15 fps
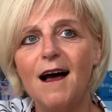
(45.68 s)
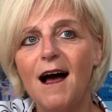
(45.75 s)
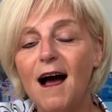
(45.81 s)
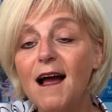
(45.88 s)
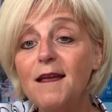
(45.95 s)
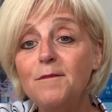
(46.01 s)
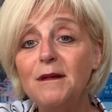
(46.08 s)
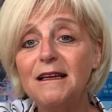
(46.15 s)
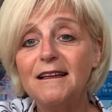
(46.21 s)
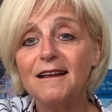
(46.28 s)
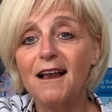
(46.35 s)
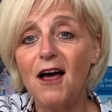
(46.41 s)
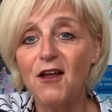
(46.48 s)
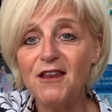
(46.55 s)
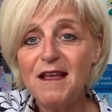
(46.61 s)
I'm a little
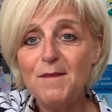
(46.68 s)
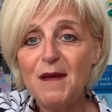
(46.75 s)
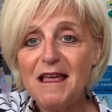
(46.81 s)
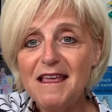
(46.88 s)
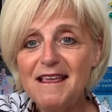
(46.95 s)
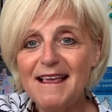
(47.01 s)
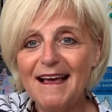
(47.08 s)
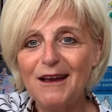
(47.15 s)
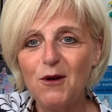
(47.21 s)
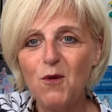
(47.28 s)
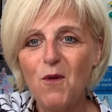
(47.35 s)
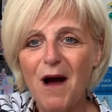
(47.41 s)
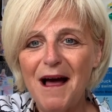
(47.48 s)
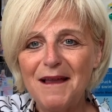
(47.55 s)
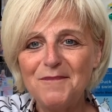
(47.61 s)
honeybee,
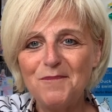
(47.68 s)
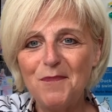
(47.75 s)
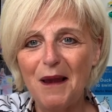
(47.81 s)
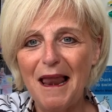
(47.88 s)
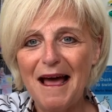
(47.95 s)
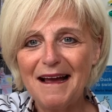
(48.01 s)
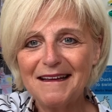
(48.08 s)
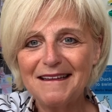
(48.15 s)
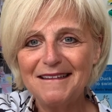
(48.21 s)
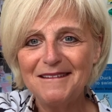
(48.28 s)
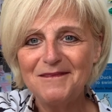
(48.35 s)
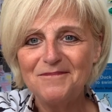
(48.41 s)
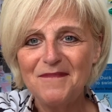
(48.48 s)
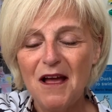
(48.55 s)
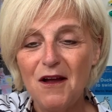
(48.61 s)
yellow and black.
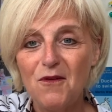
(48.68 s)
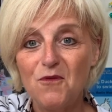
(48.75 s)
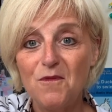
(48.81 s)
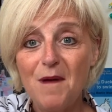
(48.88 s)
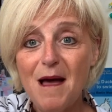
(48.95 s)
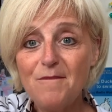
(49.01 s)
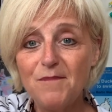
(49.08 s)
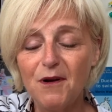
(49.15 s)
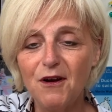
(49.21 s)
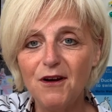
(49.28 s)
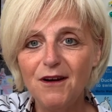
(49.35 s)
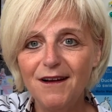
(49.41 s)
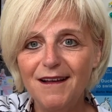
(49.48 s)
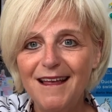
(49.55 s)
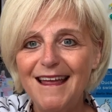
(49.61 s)

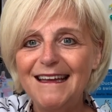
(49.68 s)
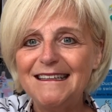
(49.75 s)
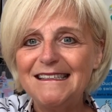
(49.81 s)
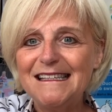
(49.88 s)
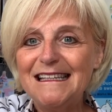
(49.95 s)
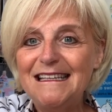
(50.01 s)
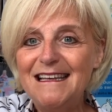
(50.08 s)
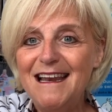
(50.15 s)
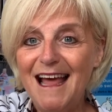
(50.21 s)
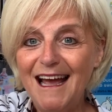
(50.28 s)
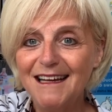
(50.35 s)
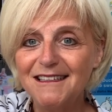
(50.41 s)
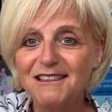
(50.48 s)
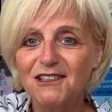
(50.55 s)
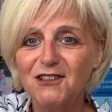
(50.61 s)
Remember, it's the
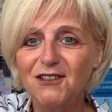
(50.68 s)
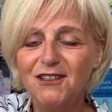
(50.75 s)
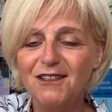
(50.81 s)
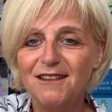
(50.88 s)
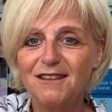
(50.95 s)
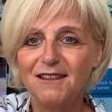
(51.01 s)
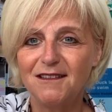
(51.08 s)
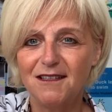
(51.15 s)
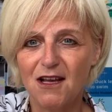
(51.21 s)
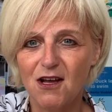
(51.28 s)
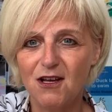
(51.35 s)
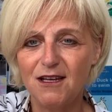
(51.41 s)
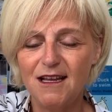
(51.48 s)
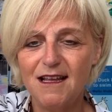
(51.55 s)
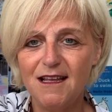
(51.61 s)
nectar that the
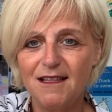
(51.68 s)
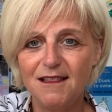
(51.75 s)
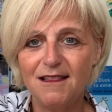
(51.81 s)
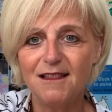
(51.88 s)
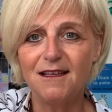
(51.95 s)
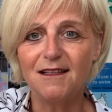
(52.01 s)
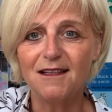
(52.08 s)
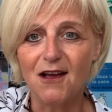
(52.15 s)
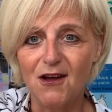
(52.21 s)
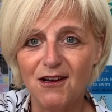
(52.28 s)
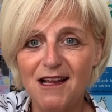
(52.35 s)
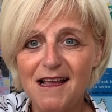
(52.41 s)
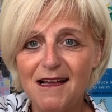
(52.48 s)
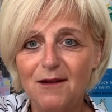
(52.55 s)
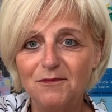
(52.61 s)

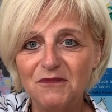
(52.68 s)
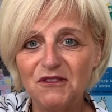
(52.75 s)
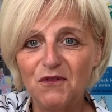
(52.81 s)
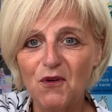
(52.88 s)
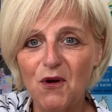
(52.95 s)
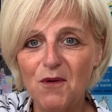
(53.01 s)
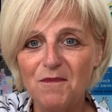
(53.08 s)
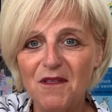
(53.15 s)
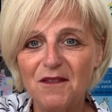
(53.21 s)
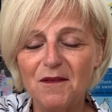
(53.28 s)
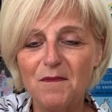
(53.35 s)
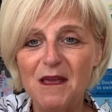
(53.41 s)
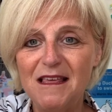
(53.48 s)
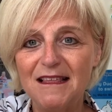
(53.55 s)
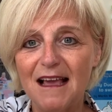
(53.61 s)
honey comes from, that the
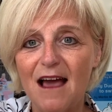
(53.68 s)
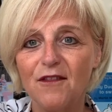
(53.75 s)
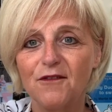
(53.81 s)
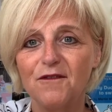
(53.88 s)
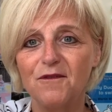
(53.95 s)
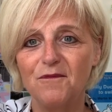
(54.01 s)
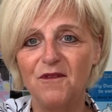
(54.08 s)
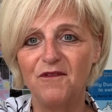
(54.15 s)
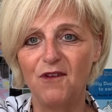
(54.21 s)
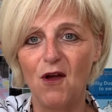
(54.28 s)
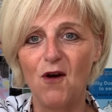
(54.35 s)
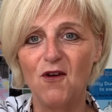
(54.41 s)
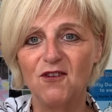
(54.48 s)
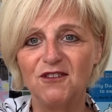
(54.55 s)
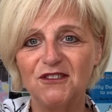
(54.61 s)
bees gather from the
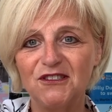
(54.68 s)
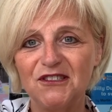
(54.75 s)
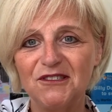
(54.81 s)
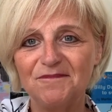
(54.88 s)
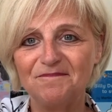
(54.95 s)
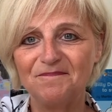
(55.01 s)
flowers.